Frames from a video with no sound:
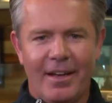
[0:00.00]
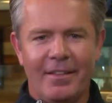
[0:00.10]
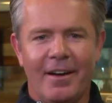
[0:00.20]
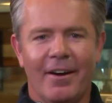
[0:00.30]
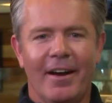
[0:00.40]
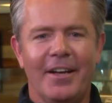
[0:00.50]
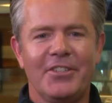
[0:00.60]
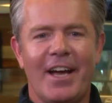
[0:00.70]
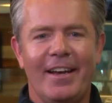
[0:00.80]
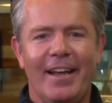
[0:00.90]
there,
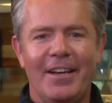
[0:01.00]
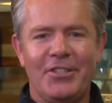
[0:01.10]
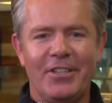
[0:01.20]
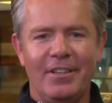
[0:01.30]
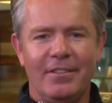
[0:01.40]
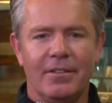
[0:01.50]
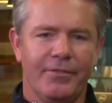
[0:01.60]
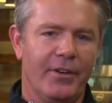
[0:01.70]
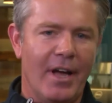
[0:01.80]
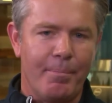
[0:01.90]
Hedgeye Nation, or if
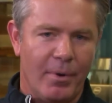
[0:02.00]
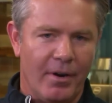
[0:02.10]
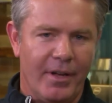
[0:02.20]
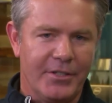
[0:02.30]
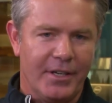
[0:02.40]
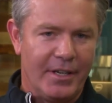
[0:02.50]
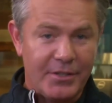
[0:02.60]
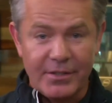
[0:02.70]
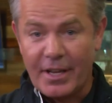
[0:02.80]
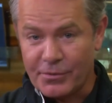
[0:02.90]
you're not part of Hedgeye Nation,
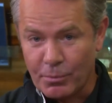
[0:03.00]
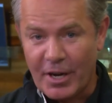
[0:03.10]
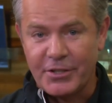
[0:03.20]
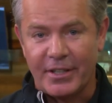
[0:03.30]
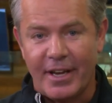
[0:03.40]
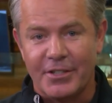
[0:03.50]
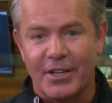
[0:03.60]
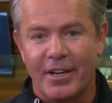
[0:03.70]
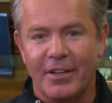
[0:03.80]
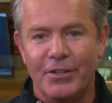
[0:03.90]
thanks for watching
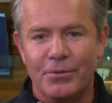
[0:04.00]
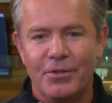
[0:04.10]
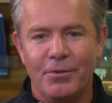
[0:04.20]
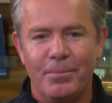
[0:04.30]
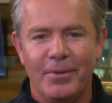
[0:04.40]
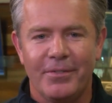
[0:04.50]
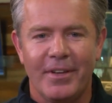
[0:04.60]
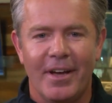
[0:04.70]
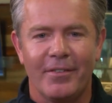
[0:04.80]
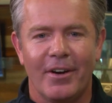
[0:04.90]
Hedgeye on YouTube. If you
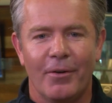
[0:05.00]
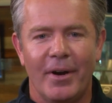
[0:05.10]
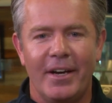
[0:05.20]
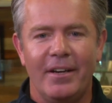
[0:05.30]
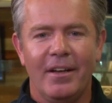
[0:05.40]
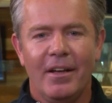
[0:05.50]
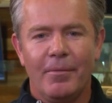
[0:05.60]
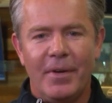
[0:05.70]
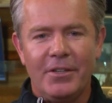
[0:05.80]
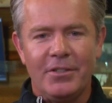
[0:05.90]
haven't already,
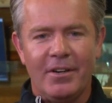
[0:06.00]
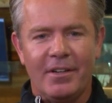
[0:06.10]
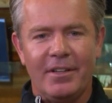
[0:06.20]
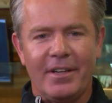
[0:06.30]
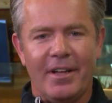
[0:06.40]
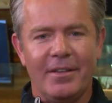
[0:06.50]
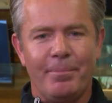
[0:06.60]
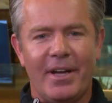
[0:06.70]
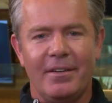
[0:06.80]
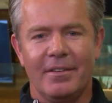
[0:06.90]
make sure to click on the
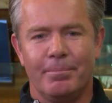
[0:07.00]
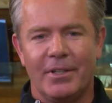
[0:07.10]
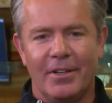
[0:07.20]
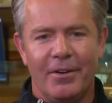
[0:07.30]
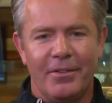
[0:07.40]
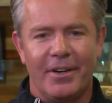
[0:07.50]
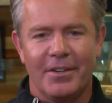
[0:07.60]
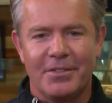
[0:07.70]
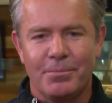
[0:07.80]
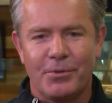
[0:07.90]
button below there.
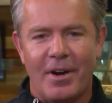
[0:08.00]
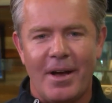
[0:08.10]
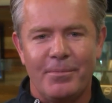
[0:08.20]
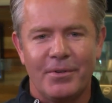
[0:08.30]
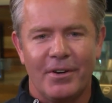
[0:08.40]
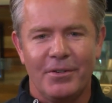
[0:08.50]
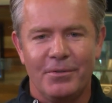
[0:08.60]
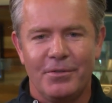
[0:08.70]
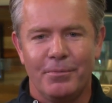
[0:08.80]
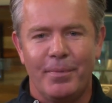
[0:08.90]
Subscribe to our
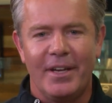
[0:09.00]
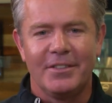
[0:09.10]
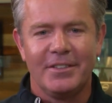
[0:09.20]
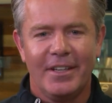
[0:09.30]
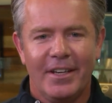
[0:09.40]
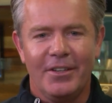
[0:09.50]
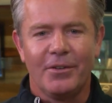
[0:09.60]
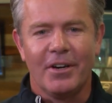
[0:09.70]
YouTube page. You can